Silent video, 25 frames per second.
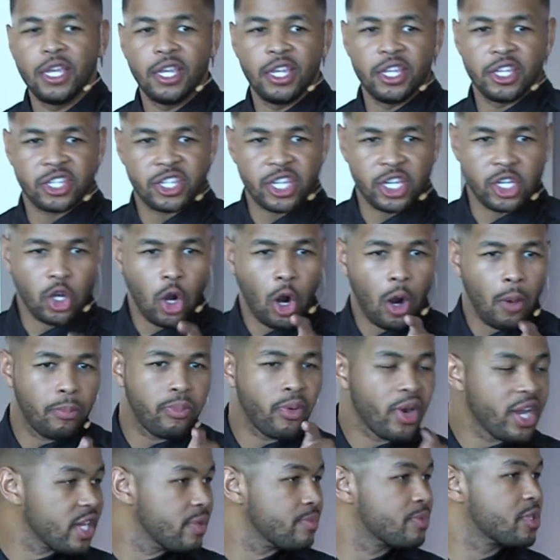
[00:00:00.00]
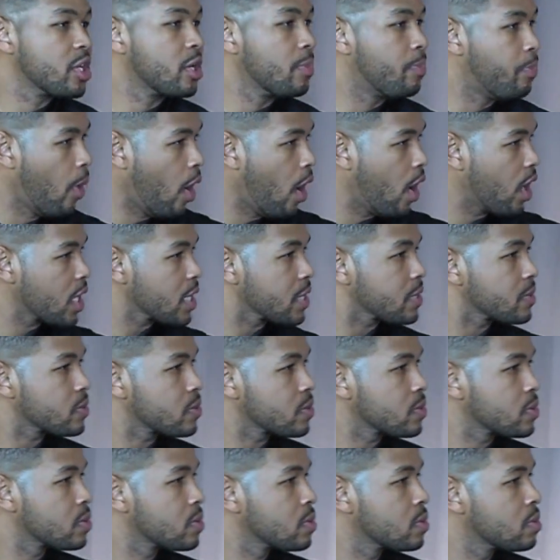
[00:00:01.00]
He said, y'all bring him to the park.
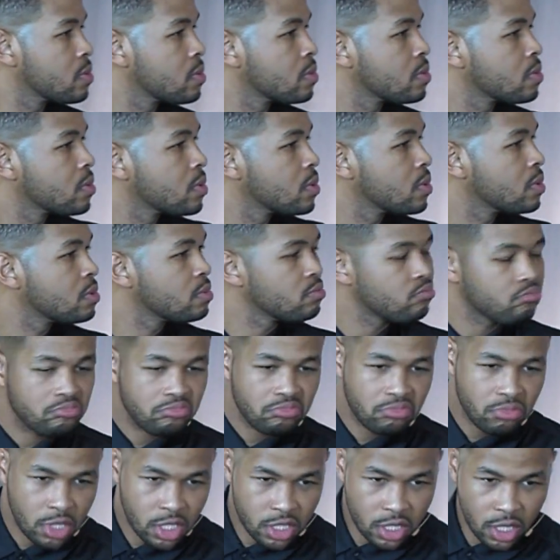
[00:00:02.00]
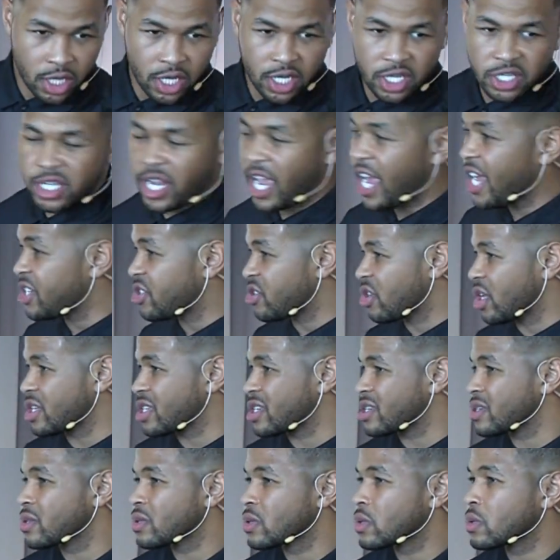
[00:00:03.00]
So here's the address.
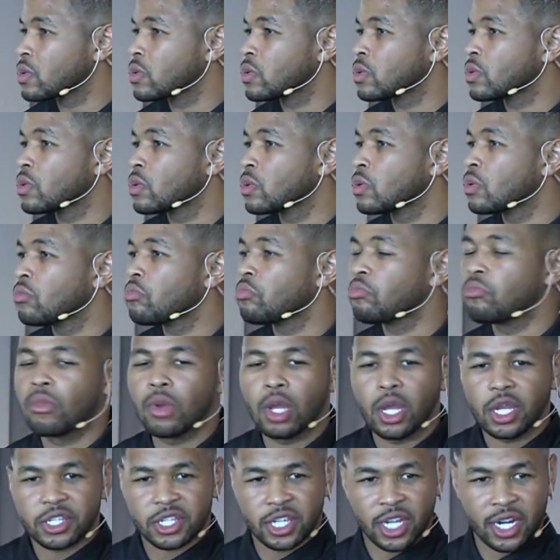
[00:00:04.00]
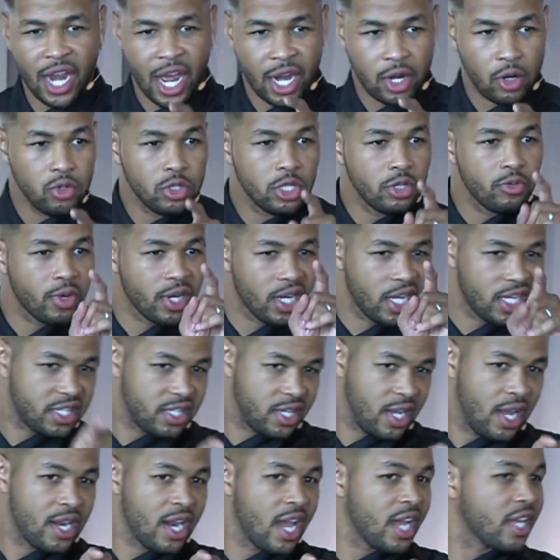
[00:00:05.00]
He said, not only will I
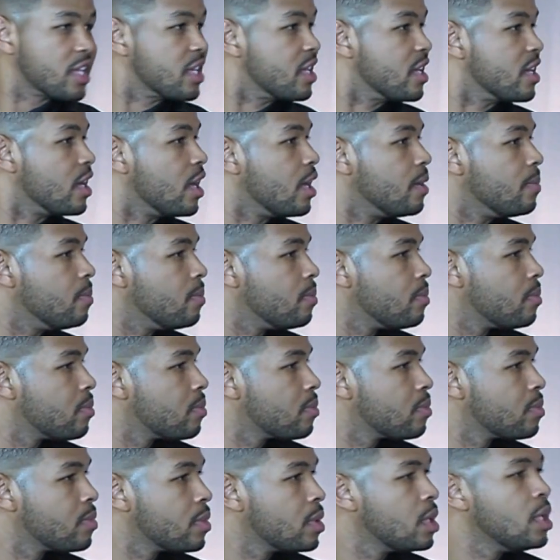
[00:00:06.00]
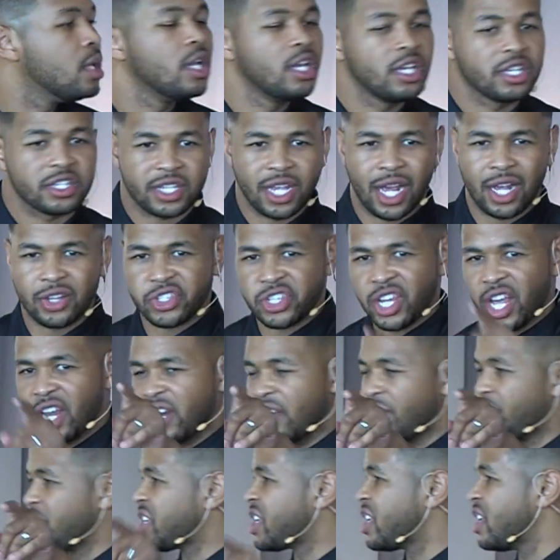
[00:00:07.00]
sign that kid up, he said, I'll sign
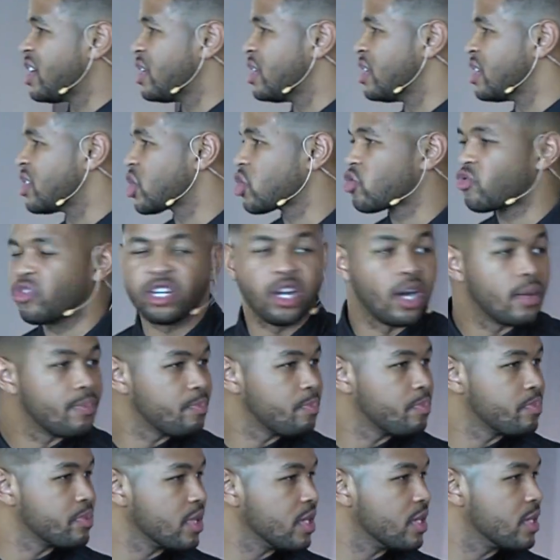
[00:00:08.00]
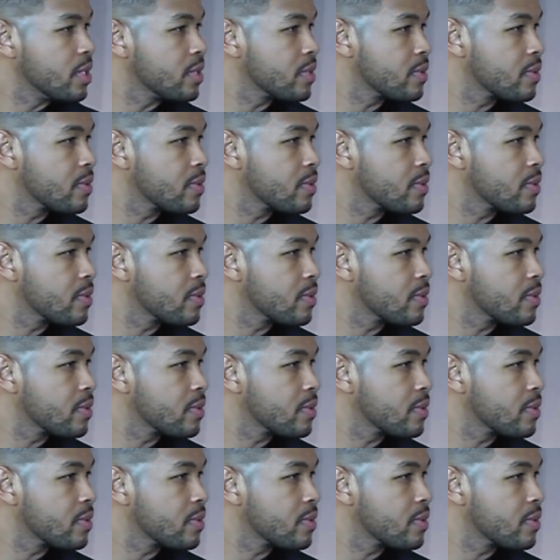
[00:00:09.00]
every kid in this street up to play.